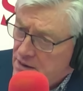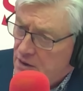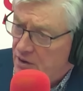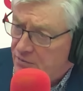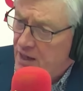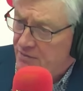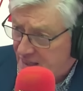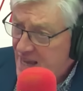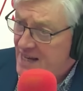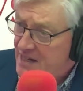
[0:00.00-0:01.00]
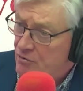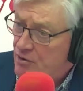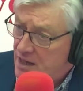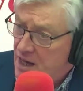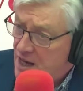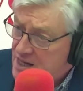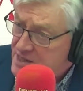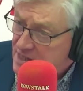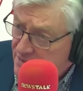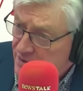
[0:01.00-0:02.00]
think you know, if, I mean, if they think, get a, ri- a
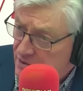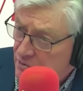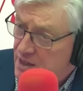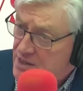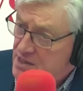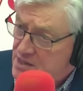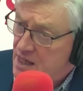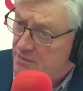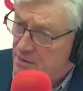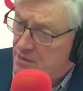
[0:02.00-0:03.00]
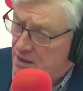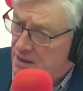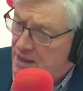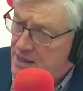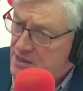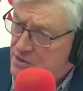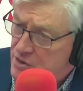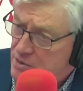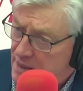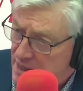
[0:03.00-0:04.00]
significant rise, is that leading
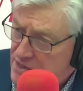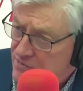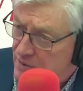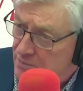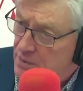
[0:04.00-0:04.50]
to demands from...